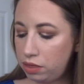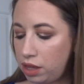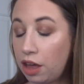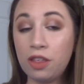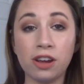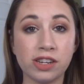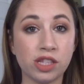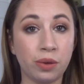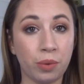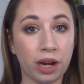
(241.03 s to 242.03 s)
The other is
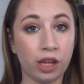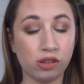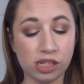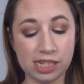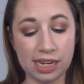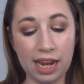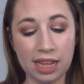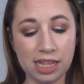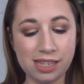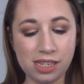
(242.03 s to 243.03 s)
the one I used today,
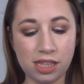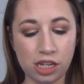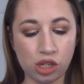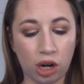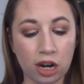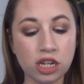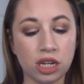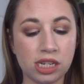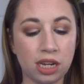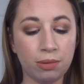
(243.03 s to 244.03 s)
and this is the
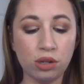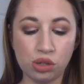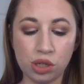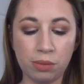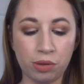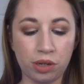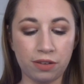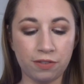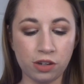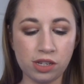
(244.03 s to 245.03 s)
Tarte Double Duty Beauty
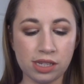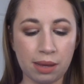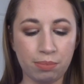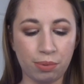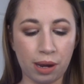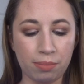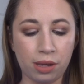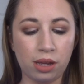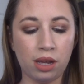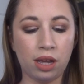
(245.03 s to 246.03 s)
First Step Prep
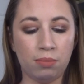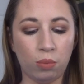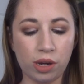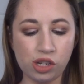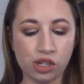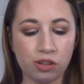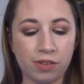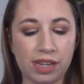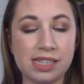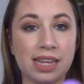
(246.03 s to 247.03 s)
Moisture
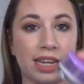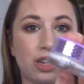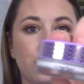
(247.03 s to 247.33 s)
Reset